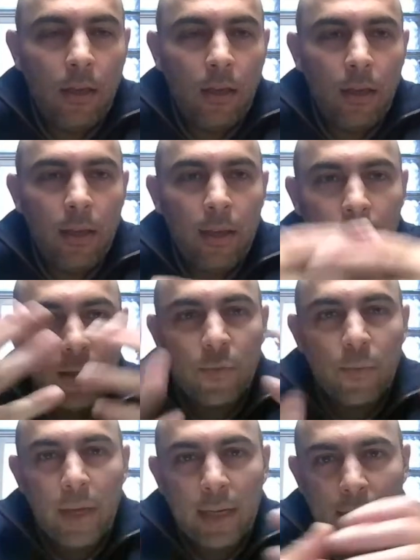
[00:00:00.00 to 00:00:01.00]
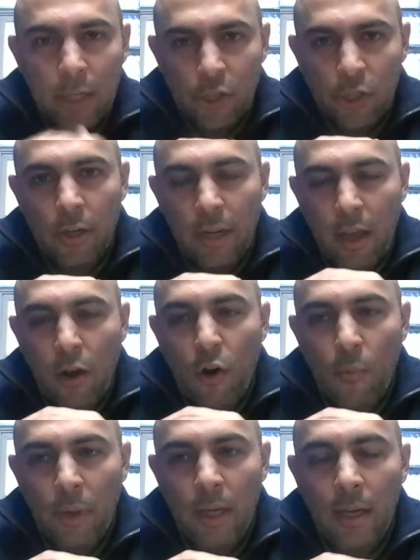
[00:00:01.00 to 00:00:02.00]
this medication going to help
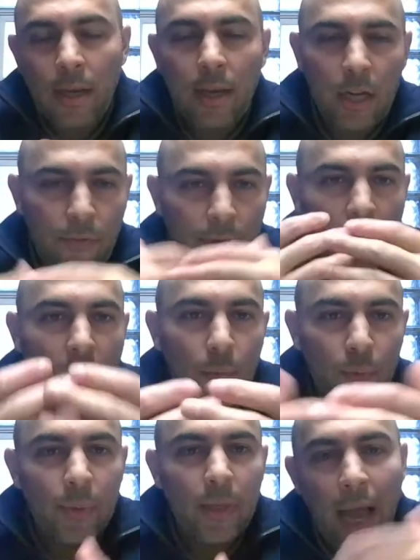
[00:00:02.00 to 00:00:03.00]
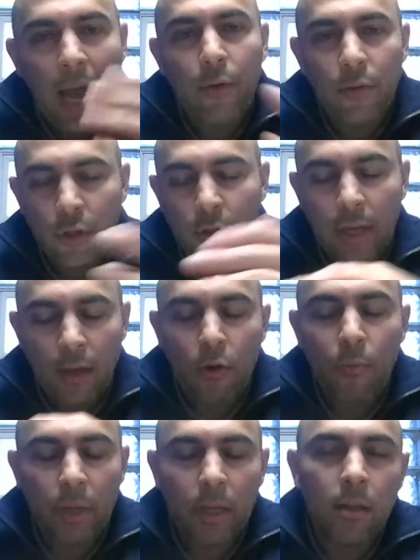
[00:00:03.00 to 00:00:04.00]
me? And if it helps me, how is it going to help
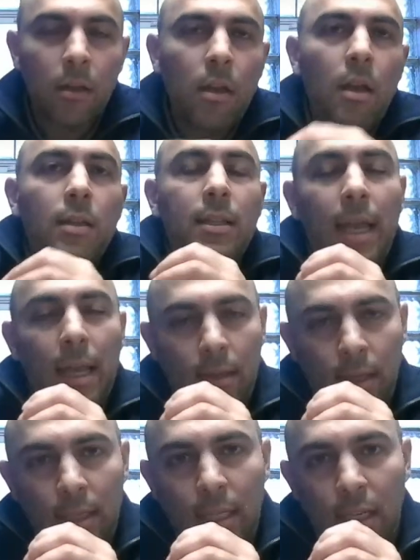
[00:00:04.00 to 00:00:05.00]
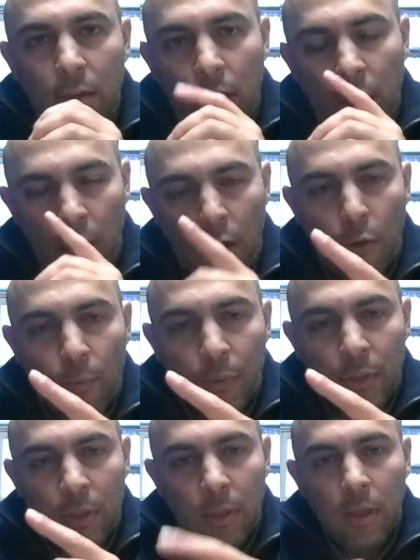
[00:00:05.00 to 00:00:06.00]
me? The NAD
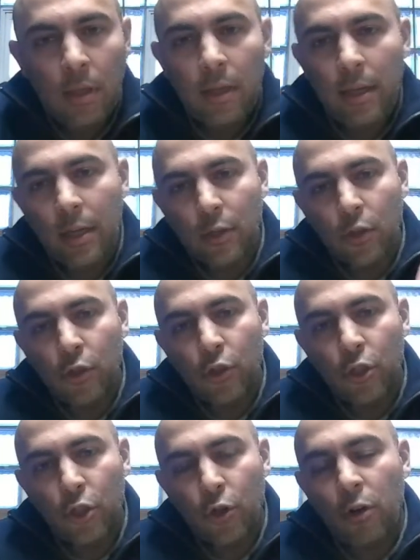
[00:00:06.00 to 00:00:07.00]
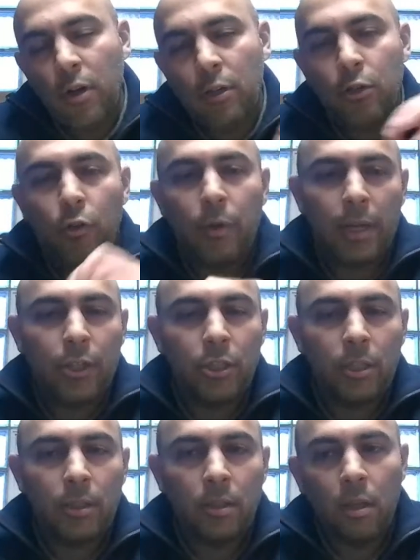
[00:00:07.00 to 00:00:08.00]
helps in short
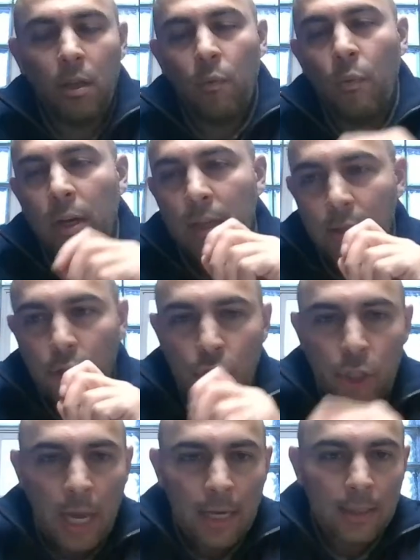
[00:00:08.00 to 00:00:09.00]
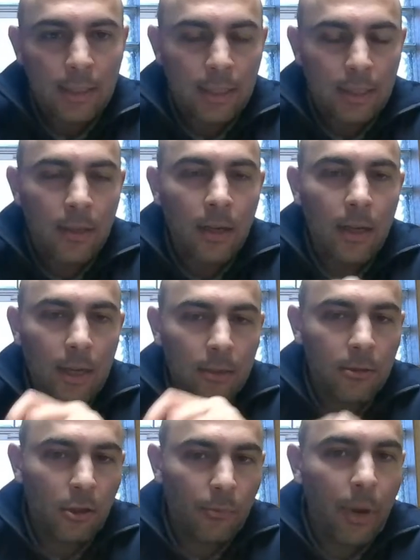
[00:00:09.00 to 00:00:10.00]
duration when injected
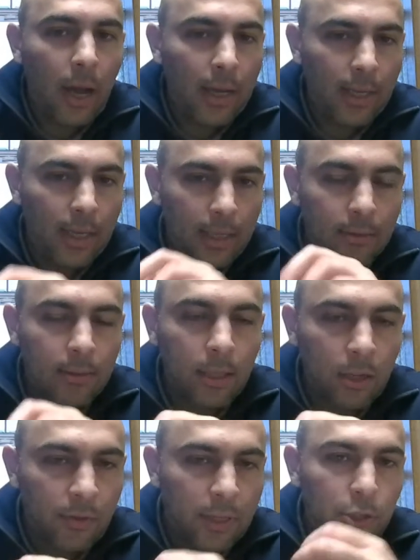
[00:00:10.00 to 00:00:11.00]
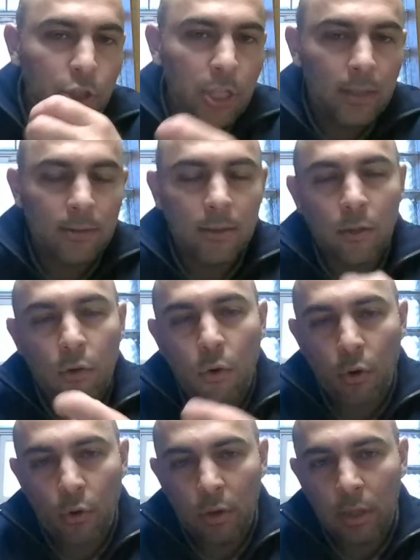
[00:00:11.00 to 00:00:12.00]
into the body instead of ingested
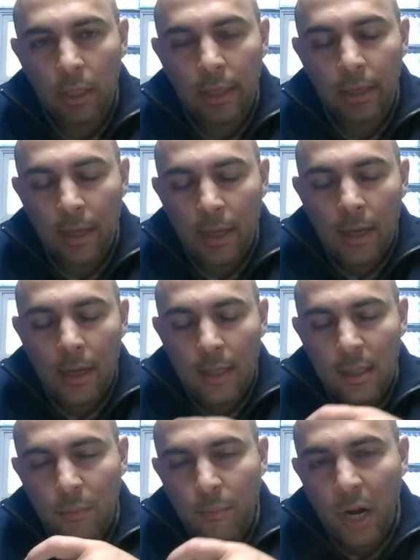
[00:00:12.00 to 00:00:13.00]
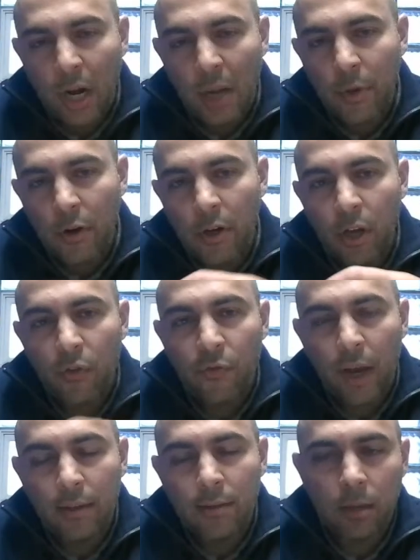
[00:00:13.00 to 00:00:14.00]
orally. And the primary
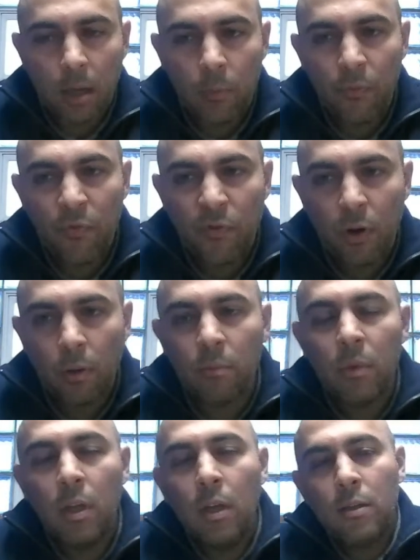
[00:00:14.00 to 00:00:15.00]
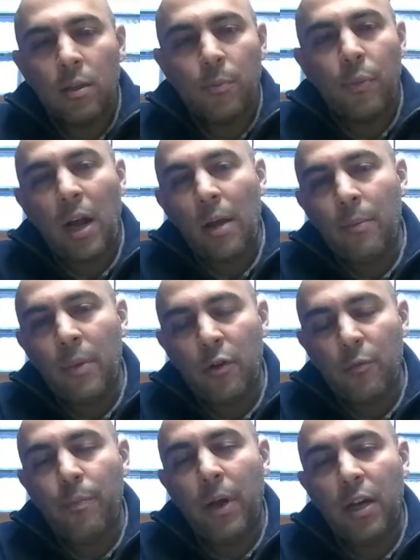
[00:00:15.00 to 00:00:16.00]
effects come from the primary
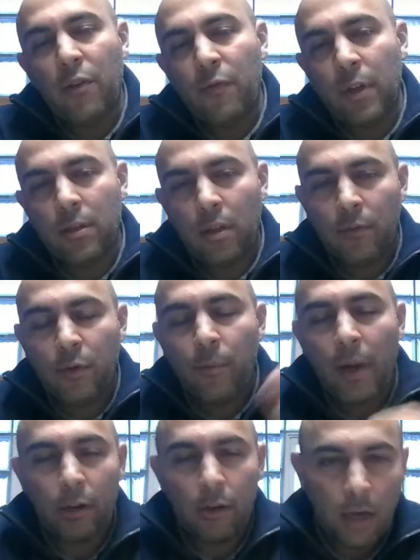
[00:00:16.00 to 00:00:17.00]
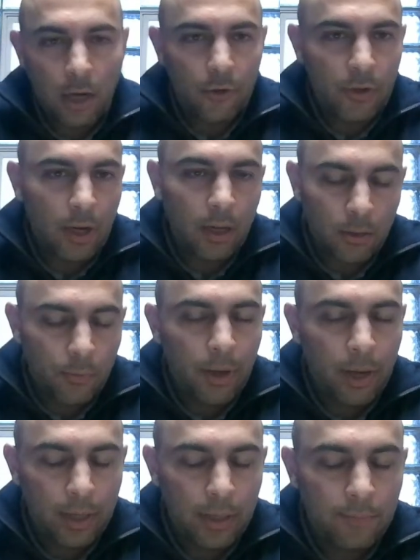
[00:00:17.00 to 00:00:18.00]
benefits of the mitochondria on the
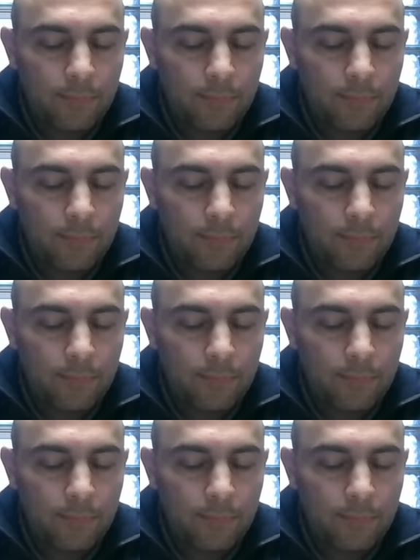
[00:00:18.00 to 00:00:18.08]
body.